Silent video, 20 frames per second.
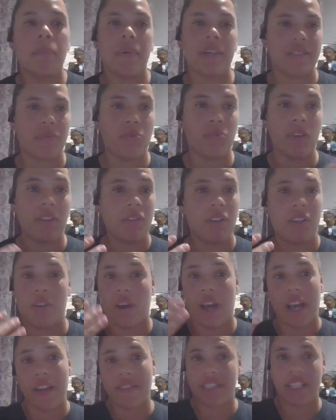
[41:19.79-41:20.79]
but
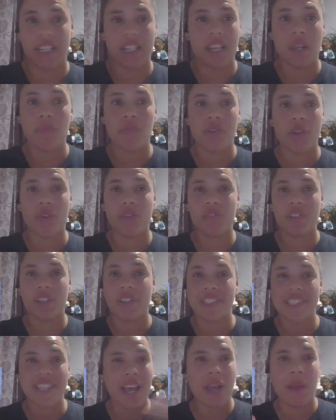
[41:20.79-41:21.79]
I've seen him grow in
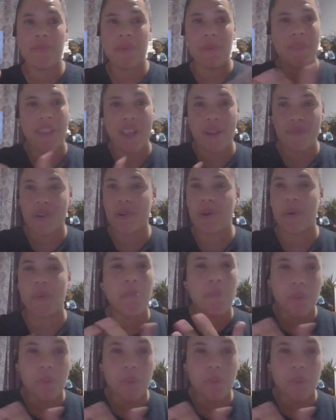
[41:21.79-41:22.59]
real time. The man wrote a